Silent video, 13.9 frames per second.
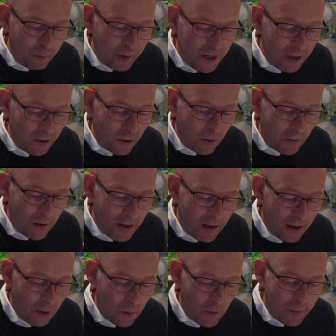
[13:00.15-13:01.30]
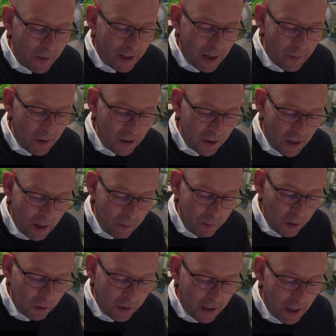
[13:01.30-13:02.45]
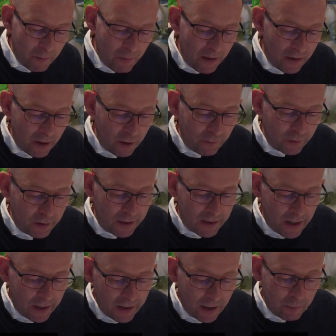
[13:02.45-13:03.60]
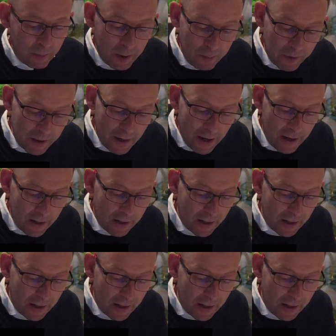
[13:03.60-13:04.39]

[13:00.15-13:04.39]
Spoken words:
Benito, hello, I'm a chemist. I'm building a method for detecting BPA